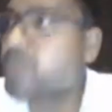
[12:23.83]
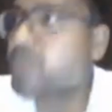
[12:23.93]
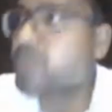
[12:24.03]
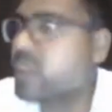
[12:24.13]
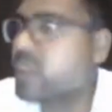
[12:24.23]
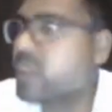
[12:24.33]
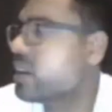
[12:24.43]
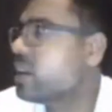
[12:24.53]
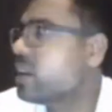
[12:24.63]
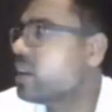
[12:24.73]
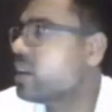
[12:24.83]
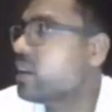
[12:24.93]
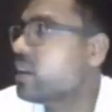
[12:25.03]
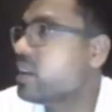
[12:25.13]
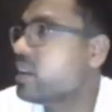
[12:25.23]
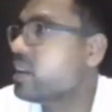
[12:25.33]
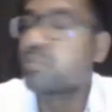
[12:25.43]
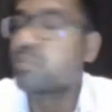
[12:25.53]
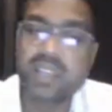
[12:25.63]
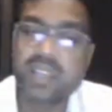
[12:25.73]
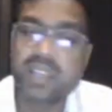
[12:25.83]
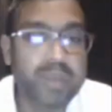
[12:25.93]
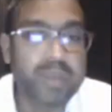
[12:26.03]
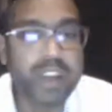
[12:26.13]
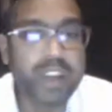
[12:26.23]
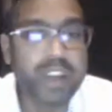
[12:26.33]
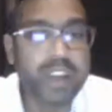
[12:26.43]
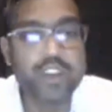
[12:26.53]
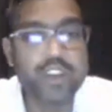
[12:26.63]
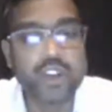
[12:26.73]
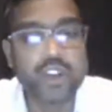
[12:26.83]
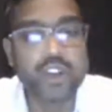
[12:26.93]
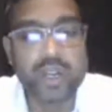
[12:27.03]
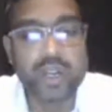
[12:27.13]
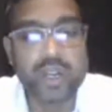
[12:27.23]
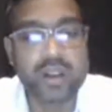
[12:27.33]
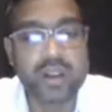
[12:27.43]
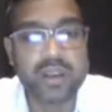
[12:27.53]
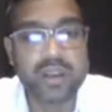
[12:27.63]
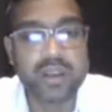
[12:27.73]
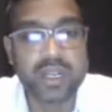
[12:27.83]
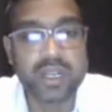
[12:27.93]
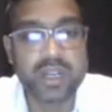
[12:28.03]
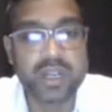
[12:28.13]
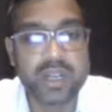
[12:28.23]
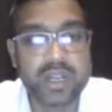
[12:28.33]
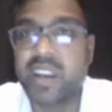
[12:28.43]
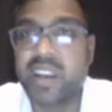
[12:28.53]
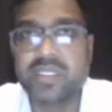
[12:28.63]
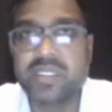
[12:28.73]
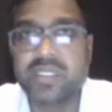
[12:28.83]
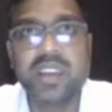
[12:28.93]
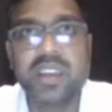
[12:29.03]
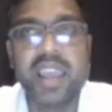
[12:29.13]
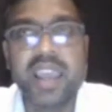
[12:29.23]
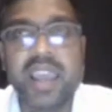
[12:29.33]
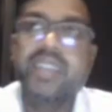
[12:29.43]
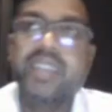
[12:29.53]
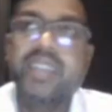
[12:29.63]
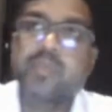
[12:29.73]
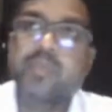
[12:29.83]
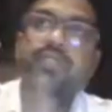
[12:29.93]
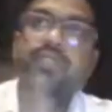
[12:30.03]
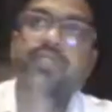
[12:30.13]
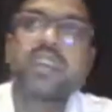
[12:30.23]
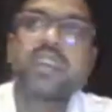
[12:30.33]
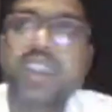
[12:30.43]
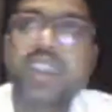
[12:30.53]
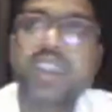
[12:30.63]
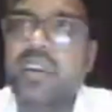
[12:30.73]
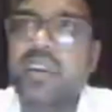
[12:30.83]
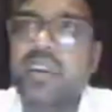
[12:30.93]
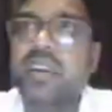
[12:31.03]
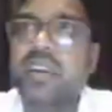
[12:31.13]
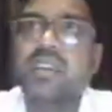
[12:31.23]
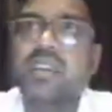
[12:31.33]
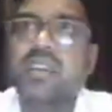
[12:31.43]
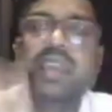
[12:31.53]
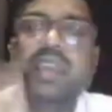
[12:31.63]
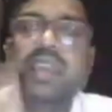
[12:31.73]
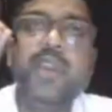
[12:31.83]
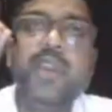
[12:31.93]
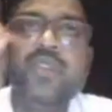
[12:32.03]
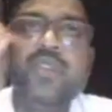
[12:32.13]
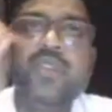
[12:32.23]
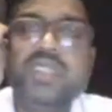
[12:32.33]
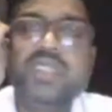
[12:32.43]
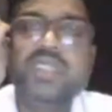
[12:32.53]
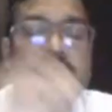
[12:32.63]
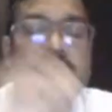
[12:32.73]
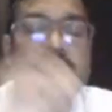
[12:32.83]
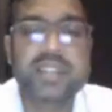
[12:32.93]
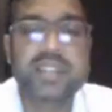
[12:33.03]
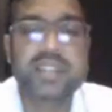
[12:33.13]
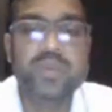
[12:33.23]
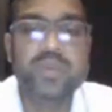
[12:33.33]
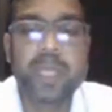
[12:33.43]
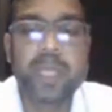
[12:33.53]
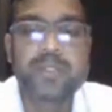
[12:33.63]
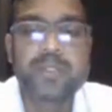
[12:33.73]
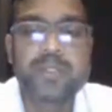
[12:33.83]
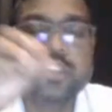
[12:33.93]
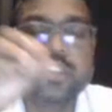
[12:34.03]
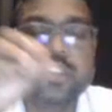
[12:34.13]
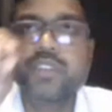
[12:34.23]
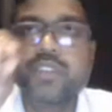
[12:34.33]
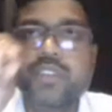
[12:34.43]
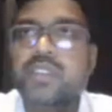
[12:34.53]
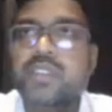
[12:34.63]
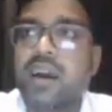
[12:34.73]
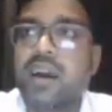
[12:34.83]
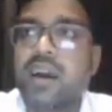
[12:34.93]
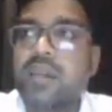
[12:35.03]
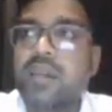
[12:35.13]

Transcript: properly. Simple example, if I tell you for control risk, at JMC front gate, security officer is there. Let's assume security officer is there,